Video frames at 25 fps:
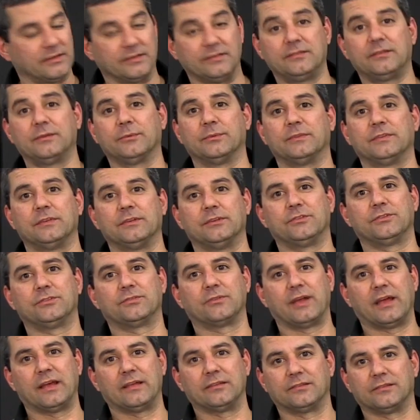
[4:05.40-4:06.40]
Nice thing with these
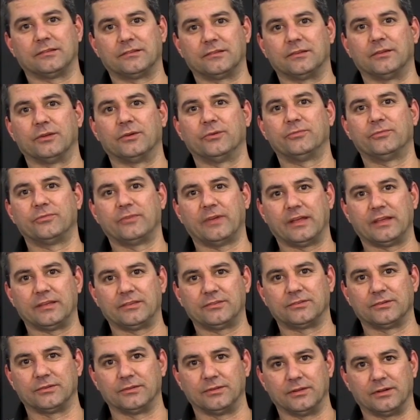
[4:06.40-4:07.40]
shrouds, it's a no fastener